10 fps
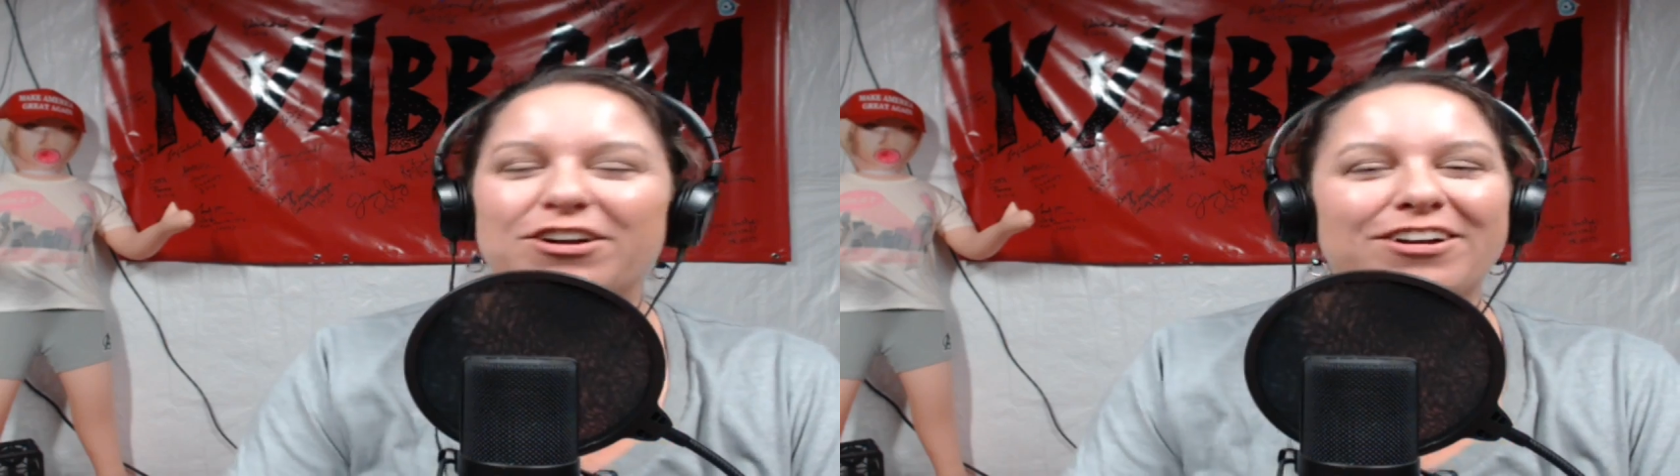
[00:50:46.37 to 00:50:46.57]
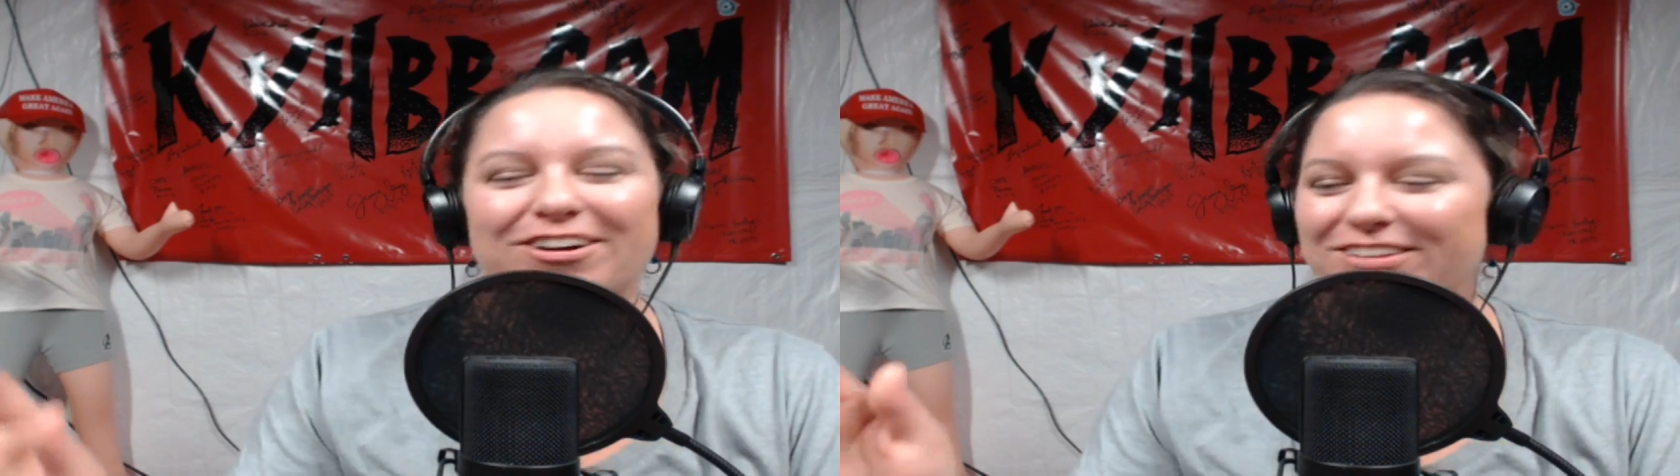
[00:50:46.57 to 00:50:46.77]

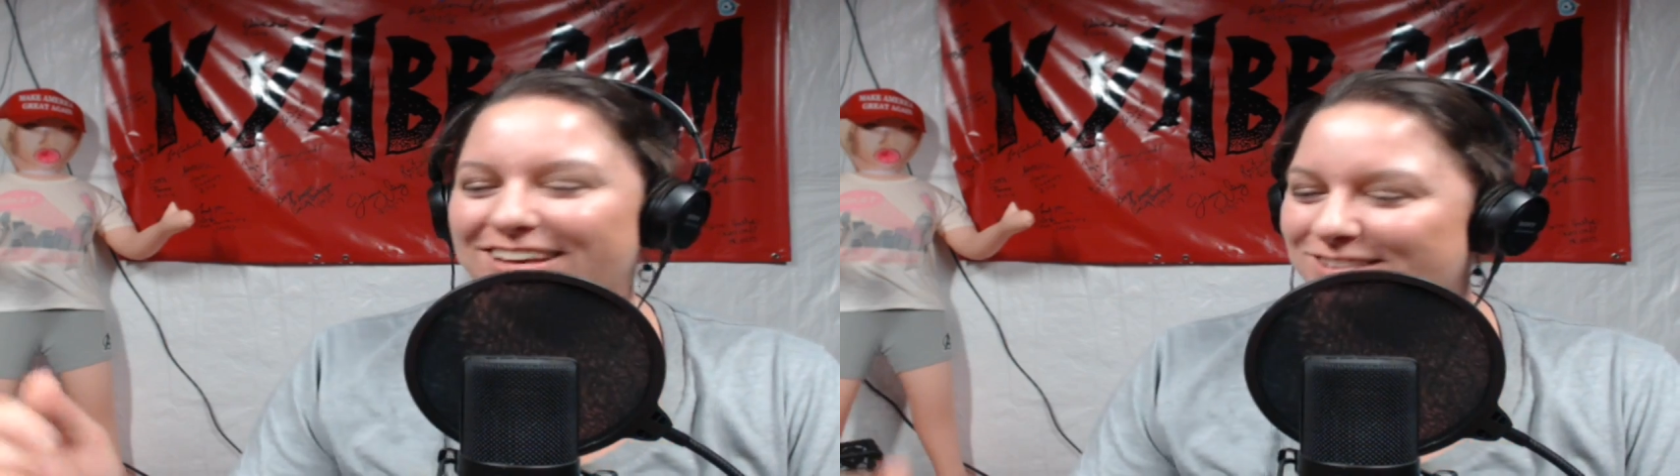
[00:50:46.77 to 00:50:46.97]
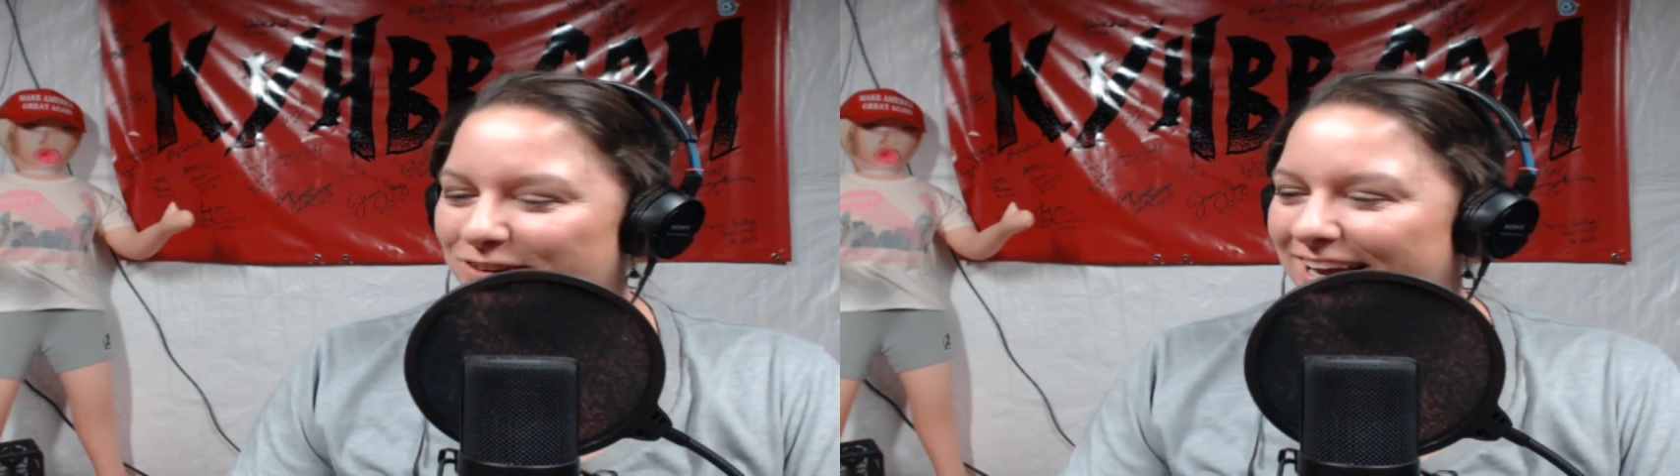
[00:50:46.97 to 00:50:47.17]
No,
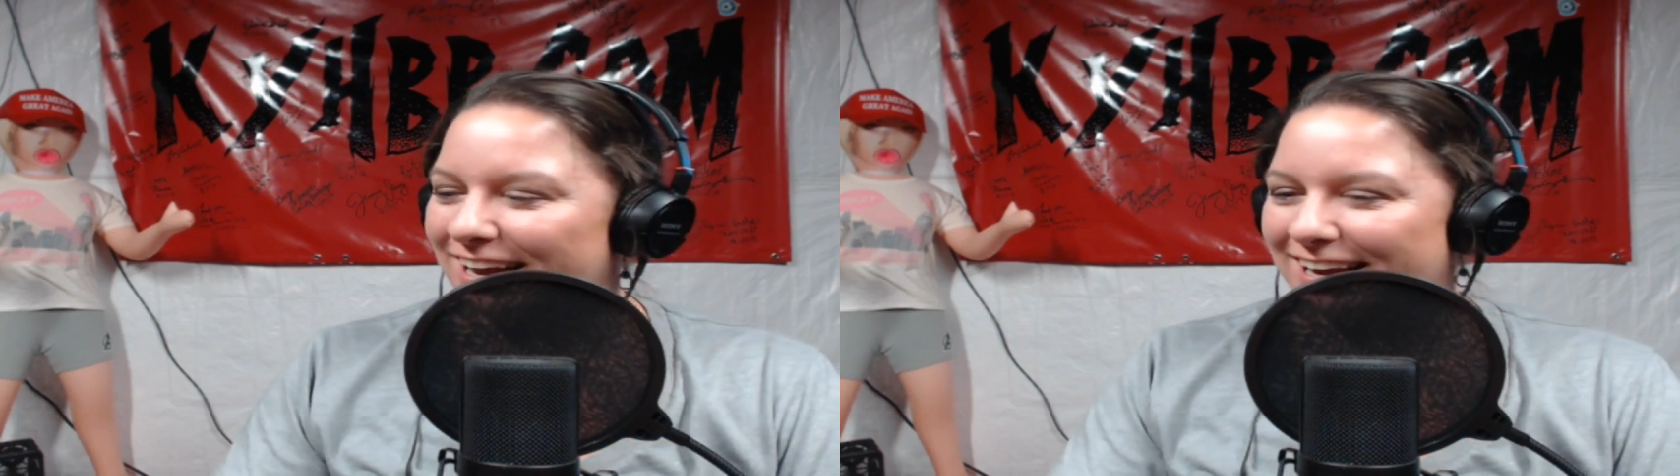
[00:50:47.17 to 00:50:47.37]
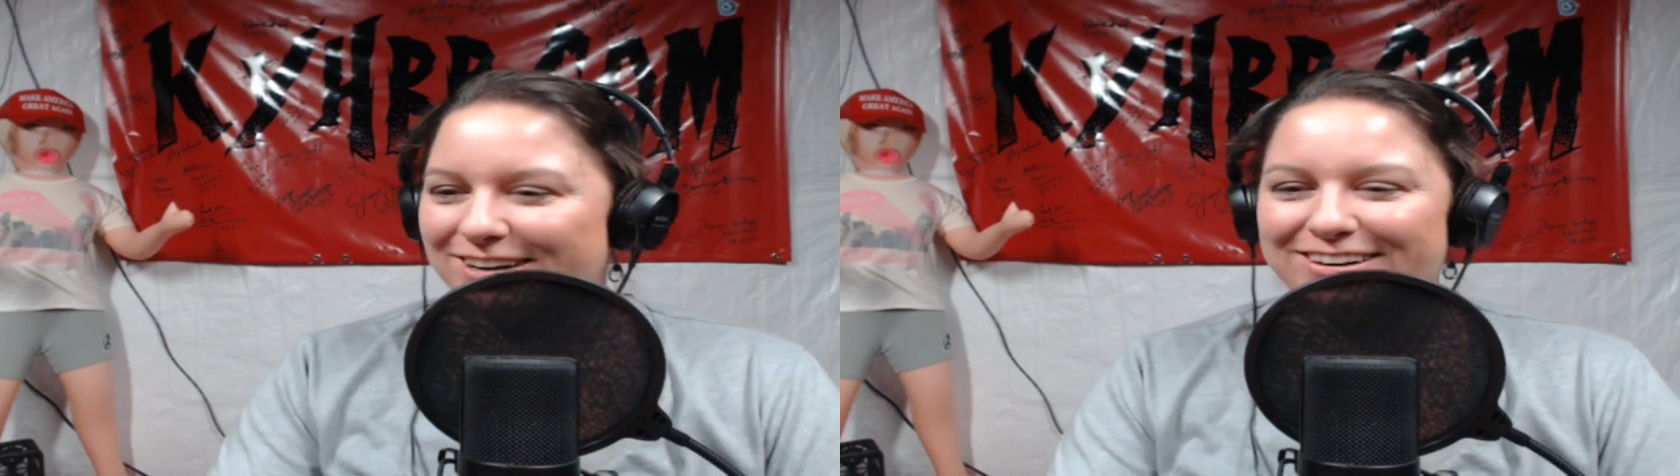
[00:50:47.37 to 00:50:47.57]
that's okay.
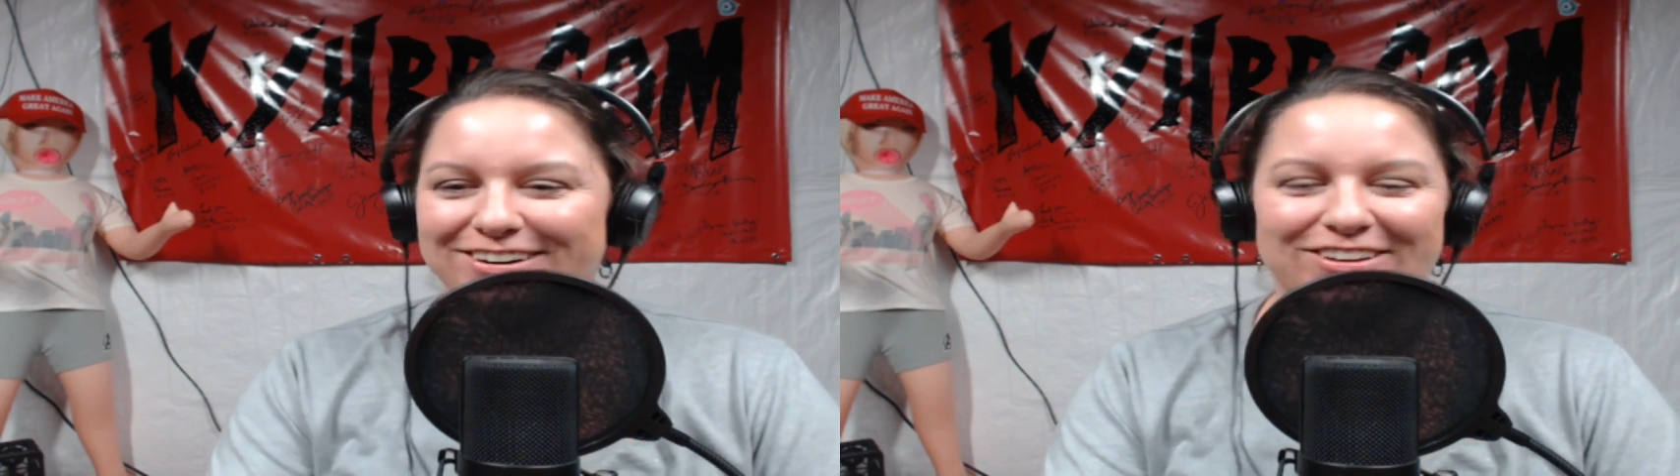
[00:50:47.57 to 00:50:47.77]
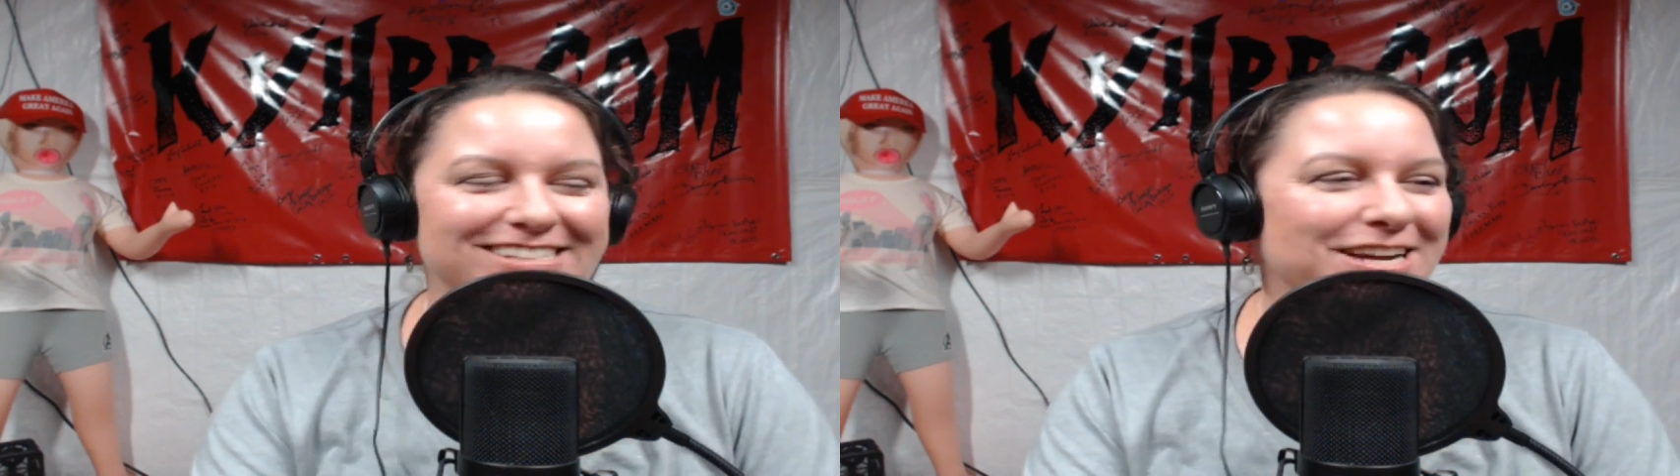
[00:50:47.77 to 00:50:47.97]
I hear it
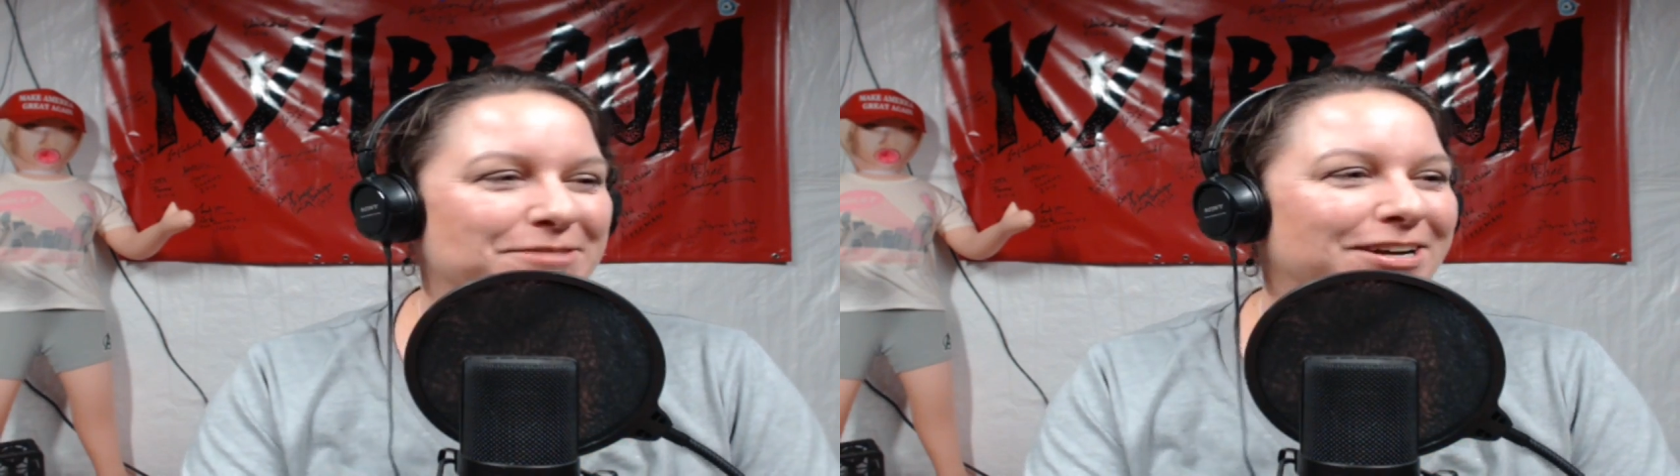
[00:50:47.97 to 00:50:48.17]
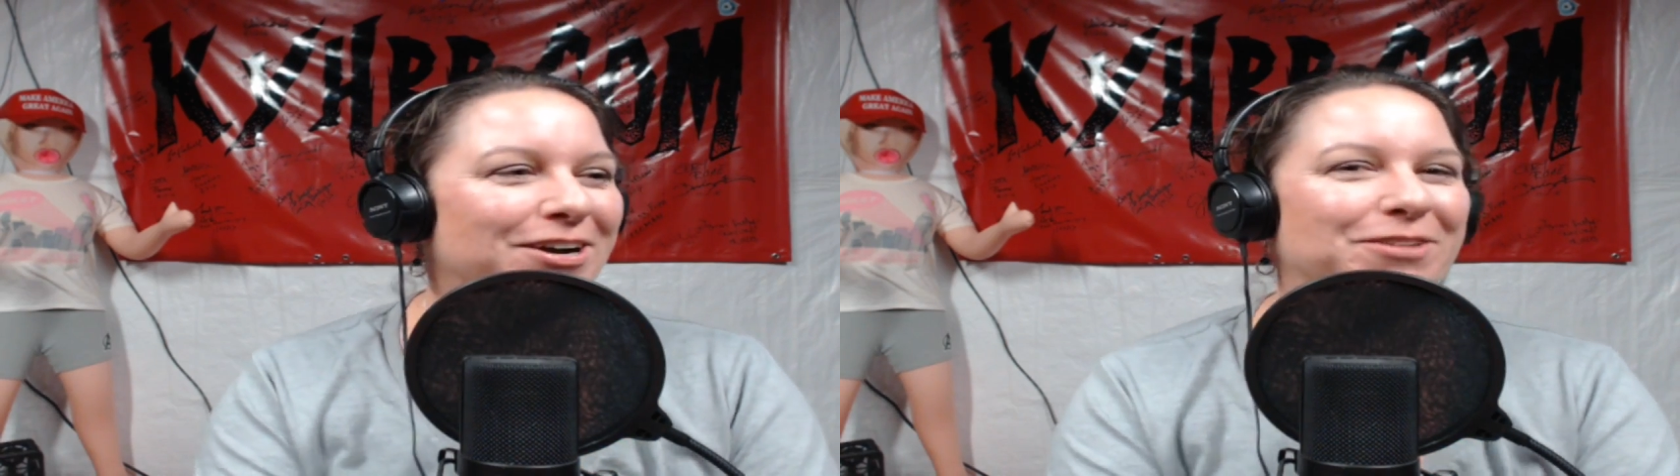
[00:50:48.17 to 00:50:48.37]
all the time
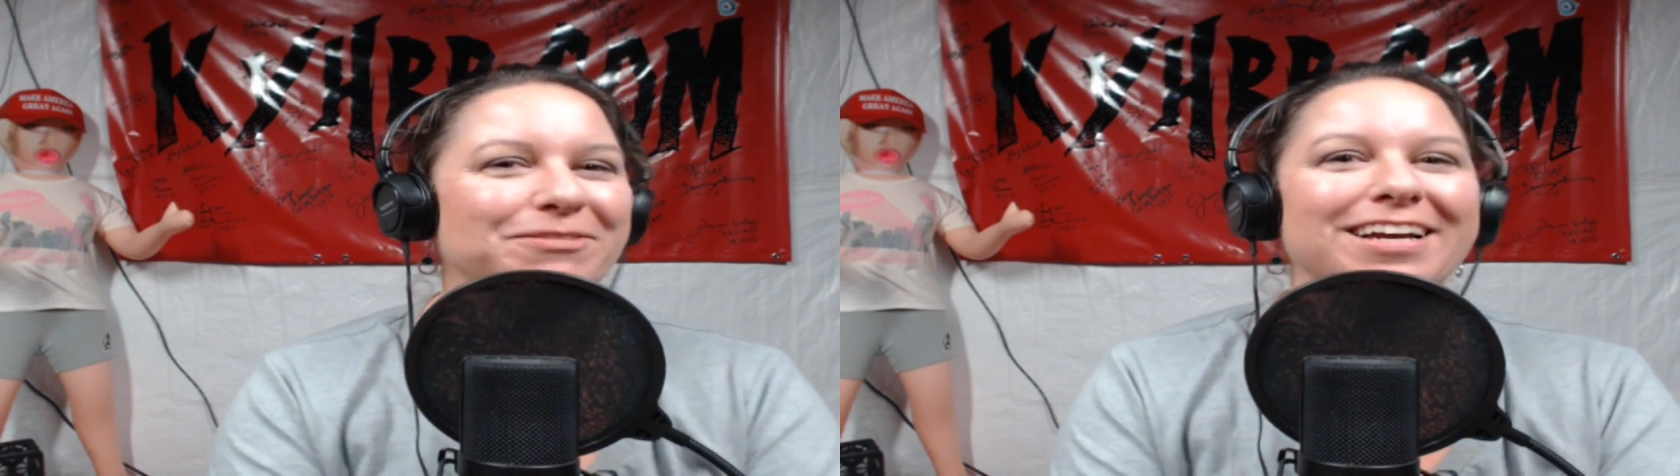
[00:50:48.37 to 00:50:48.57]
at home.